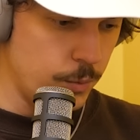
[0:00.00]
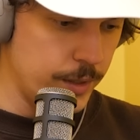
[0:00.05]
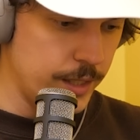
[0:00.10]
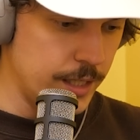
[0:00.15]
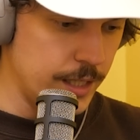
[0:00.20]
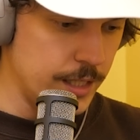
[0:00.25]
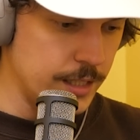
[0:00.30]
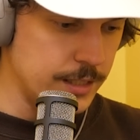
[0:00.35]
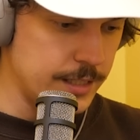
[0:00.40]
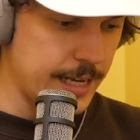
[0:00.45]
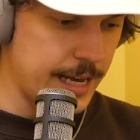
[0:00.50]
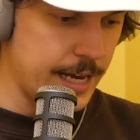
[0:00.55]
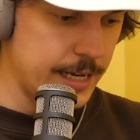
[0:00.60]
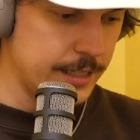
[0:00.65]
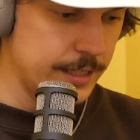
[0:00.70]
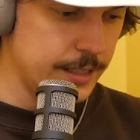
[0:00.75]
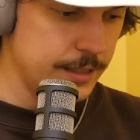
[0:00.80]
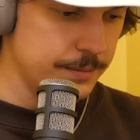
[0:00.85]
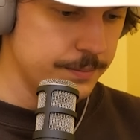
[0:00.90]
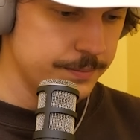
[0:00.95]
we need
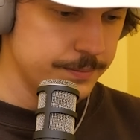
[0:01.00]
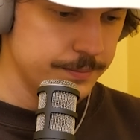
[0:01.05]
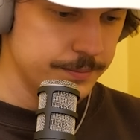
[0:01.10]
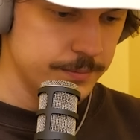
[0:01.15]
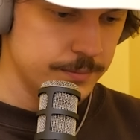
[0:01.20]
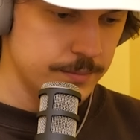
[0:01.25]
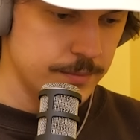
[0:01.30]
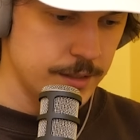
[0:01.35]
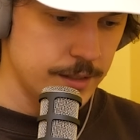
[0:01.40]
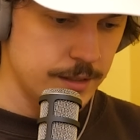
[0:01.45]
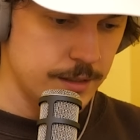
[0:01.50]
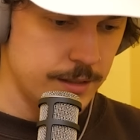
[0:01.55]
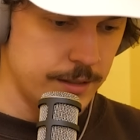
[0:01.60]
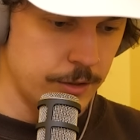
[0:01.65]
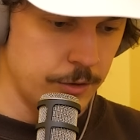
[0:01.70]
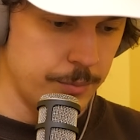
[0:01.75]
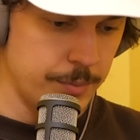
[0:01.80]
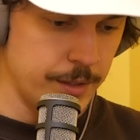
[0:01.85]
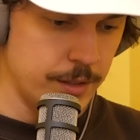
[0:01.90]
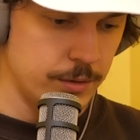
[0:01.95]
daddy.
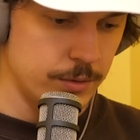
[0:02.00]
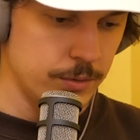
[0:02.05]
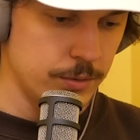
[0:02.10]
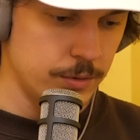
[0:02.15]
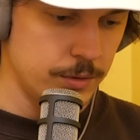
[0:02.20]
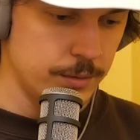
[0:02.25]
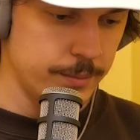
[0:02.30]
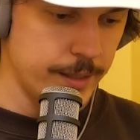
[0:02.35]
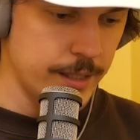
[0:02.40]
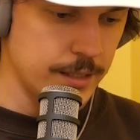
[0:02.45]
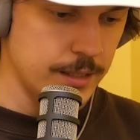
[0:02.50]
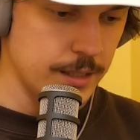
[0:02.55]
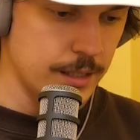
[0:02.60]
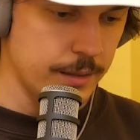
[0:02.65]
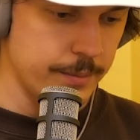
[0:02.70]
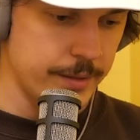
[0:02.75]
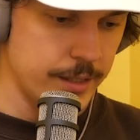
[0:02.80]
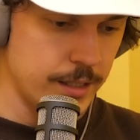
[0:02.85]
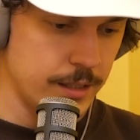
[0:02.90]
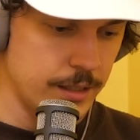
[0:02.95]
Don't be cruel, my
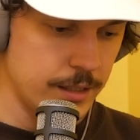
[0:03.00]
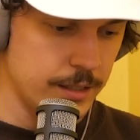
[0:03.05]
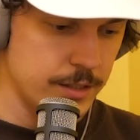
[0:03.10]
dominant